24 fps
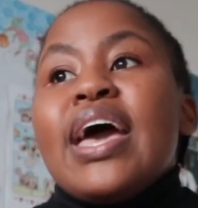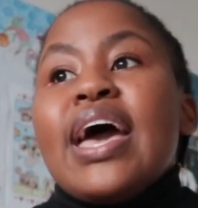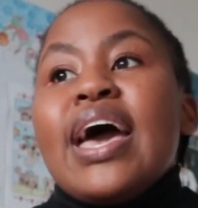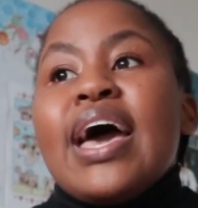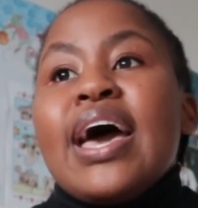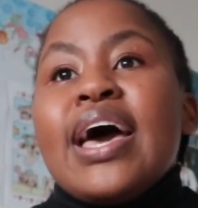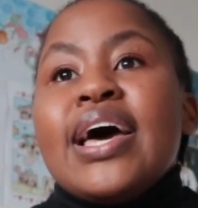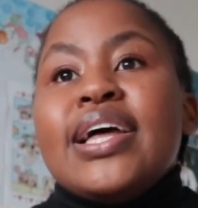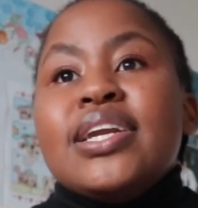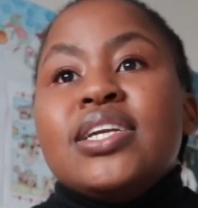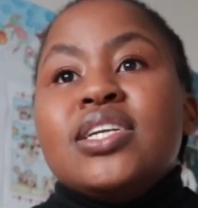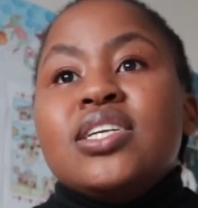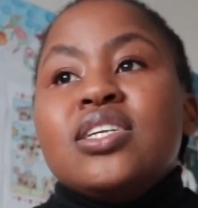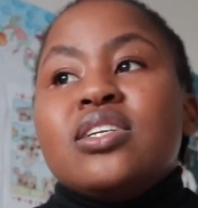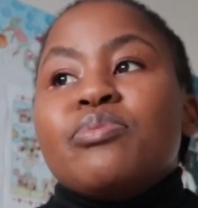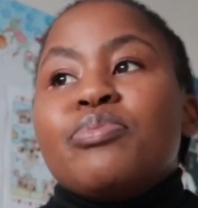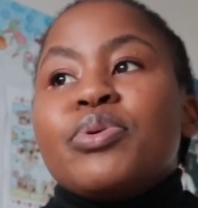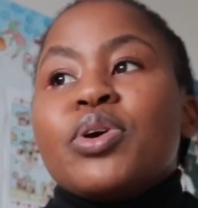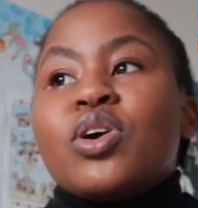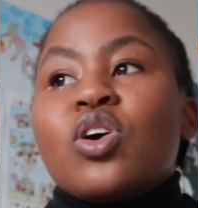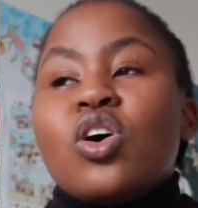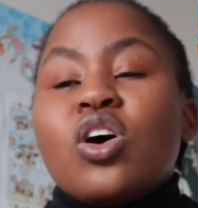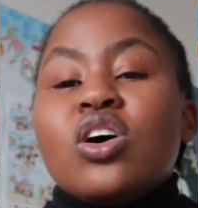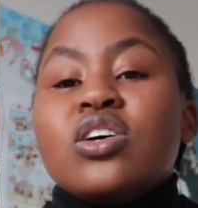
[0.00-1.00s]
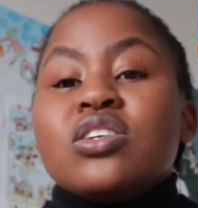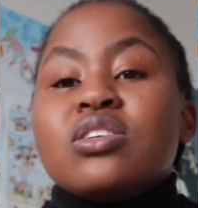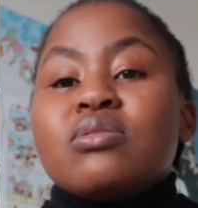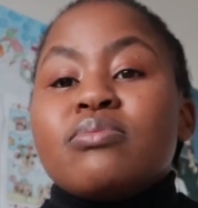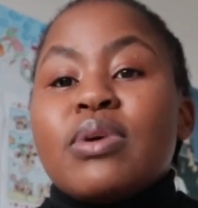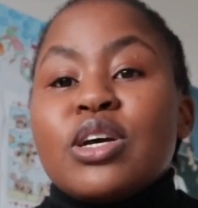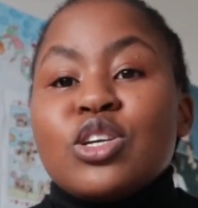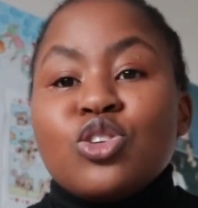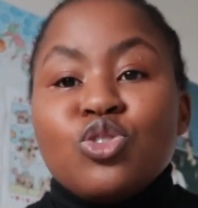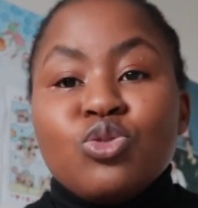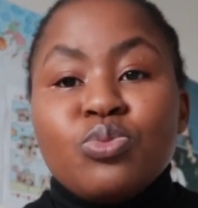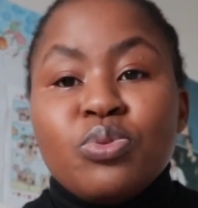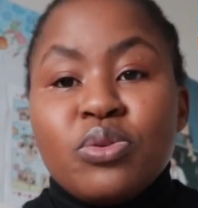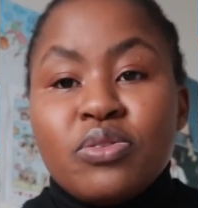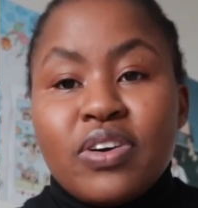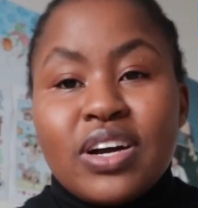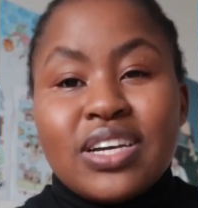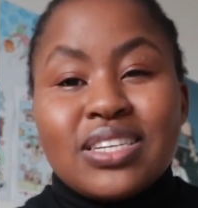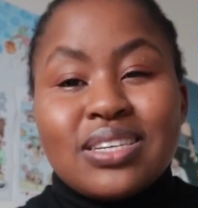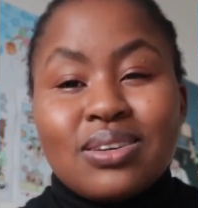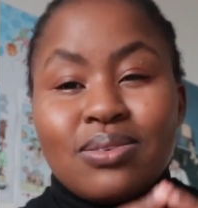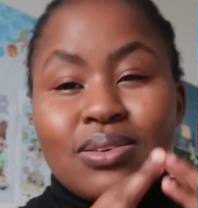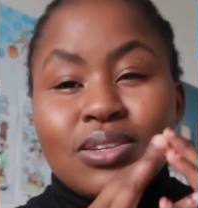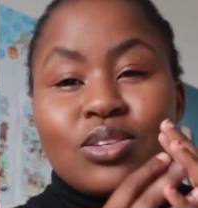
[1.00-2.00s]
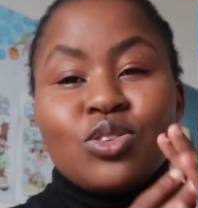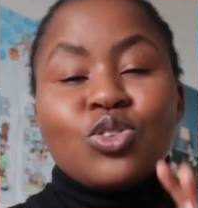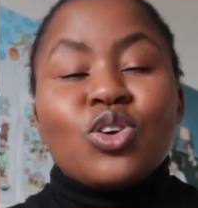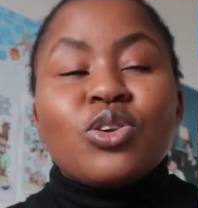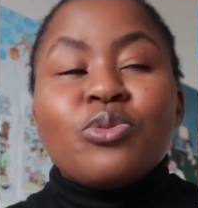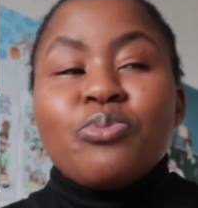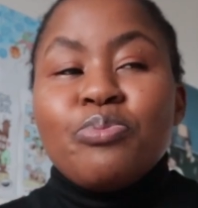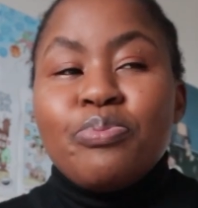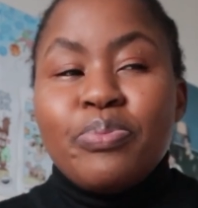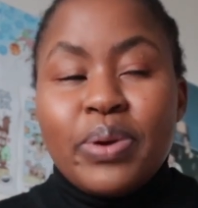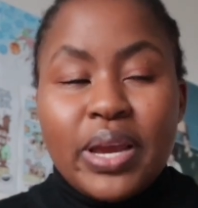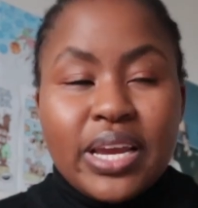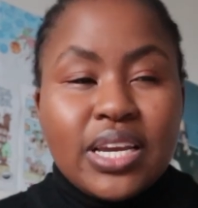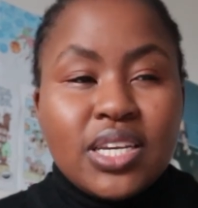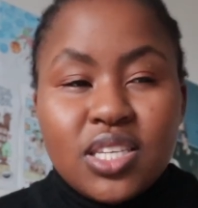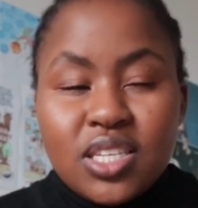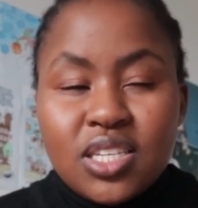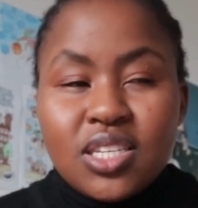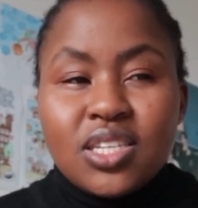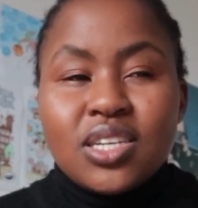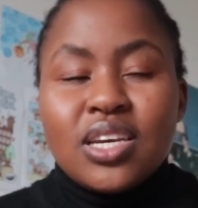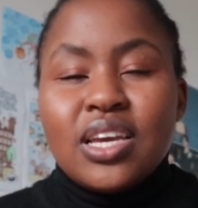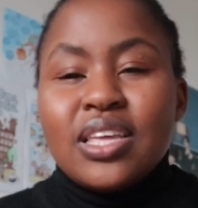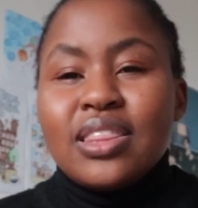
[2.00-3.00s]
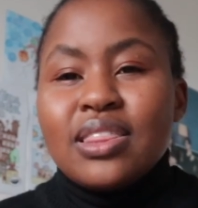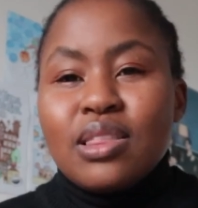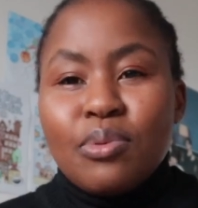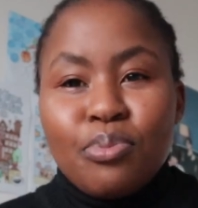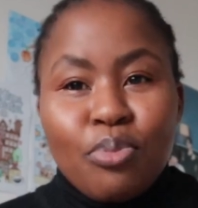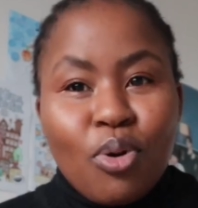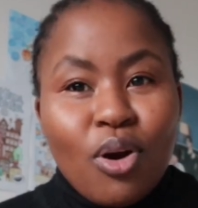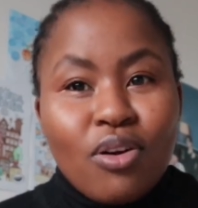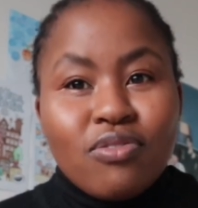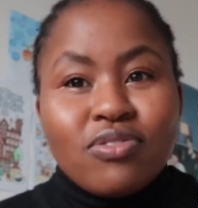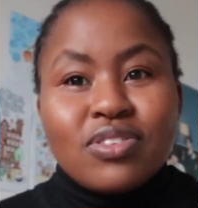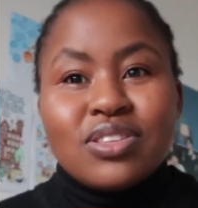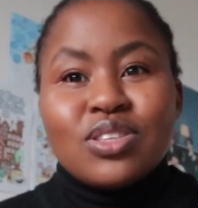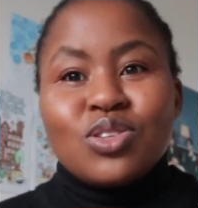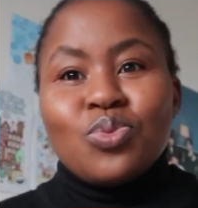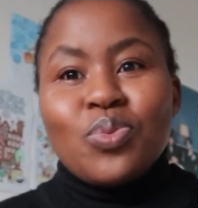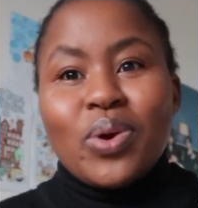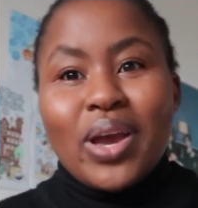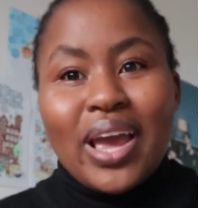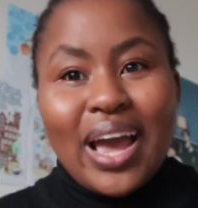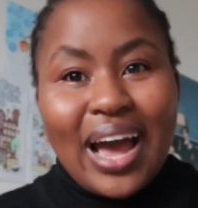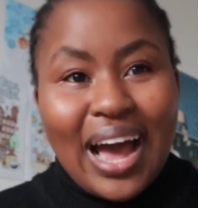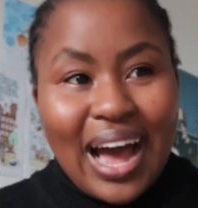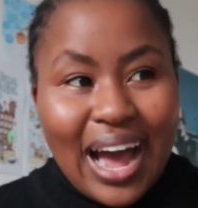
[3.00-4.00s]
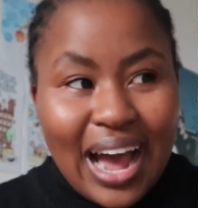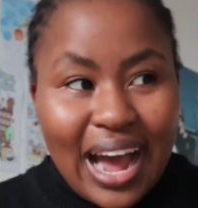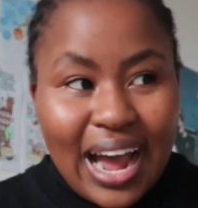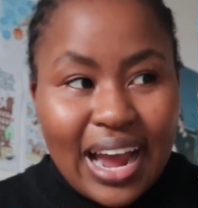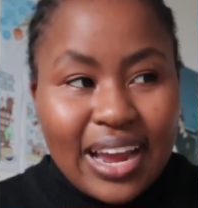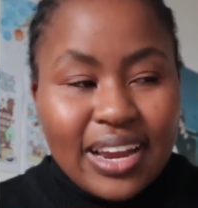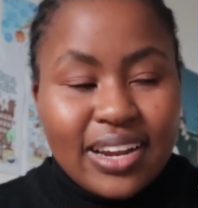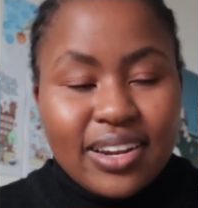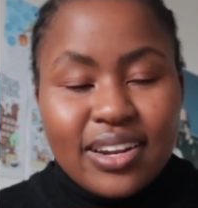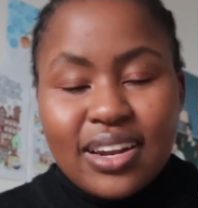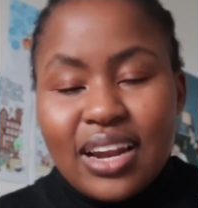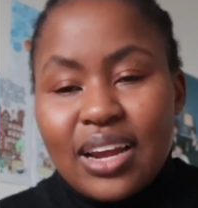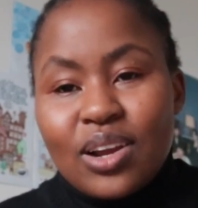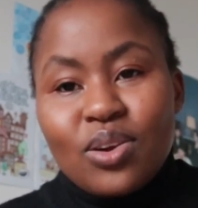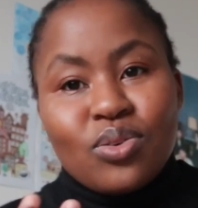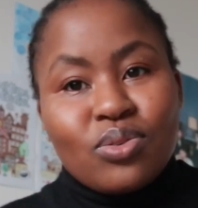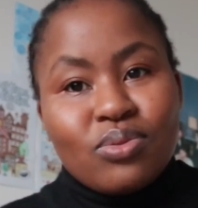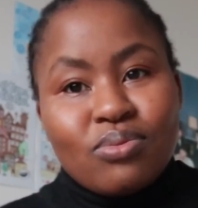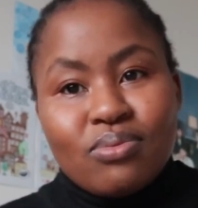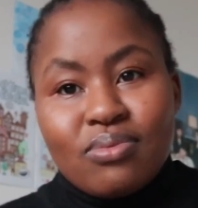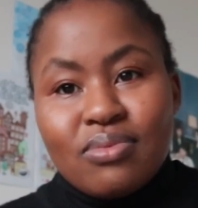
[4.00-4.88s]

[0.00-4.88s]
And because my supervisor was not based in the province where I like